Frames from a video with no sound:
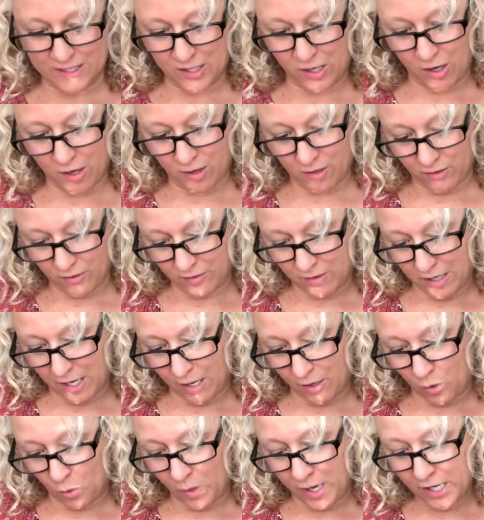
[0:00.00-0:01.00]
called
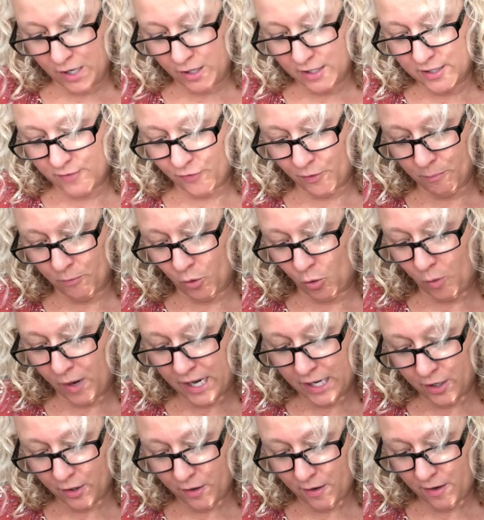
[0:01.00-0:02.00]
uh, Quake. It's from
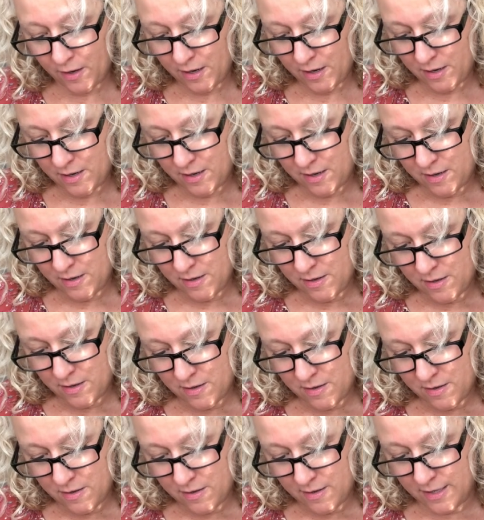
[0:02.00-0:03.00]
Quaker.
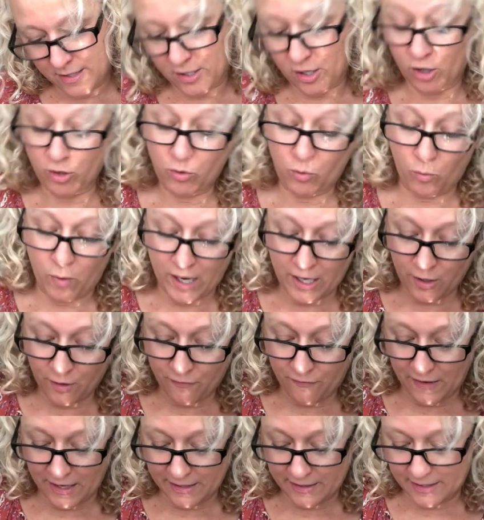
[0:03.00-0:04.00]
It's called Quaker
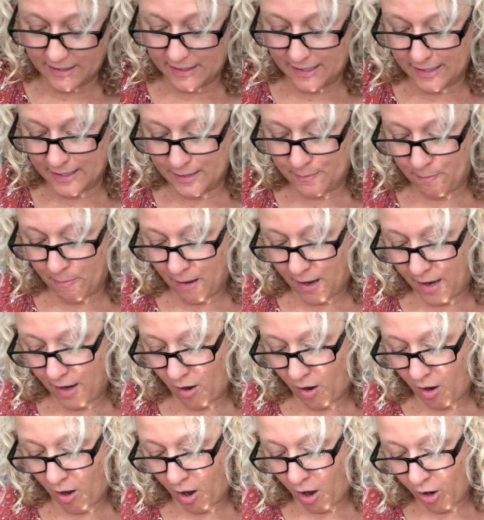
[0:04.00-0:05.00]
Fantasies by
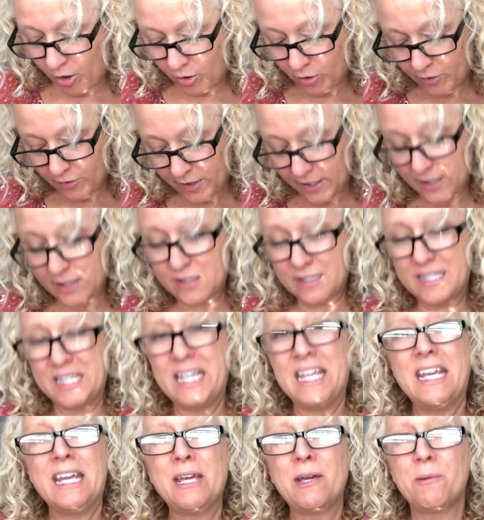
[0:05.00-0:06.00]
Ari
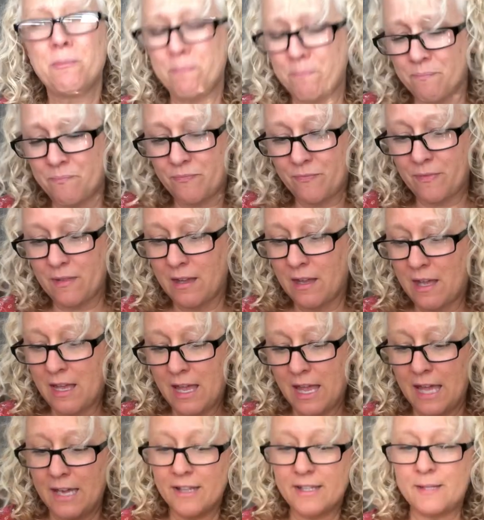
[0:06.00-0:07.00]
TM,
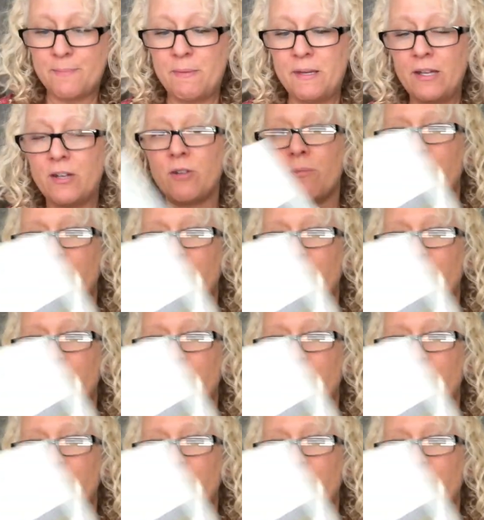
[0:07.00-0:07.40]
and it's Peter